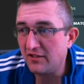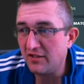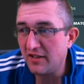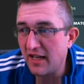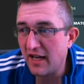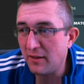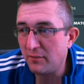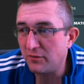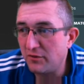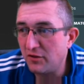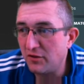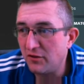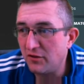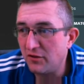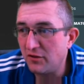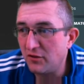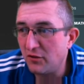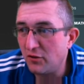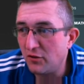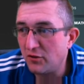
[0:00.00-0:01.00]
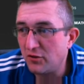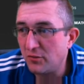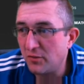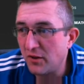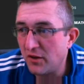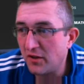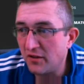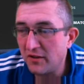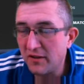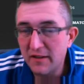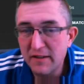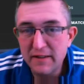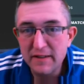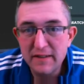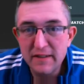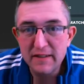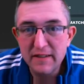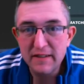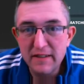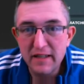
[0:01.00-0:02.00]
He absolutely tore us apart.
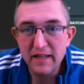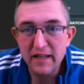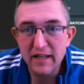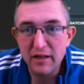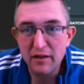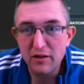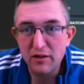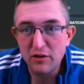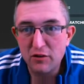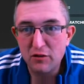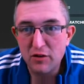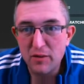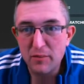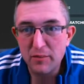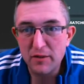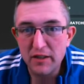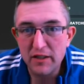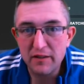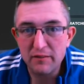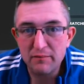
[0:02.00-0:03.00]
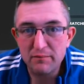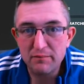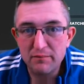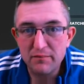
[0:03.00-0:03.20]
A great player.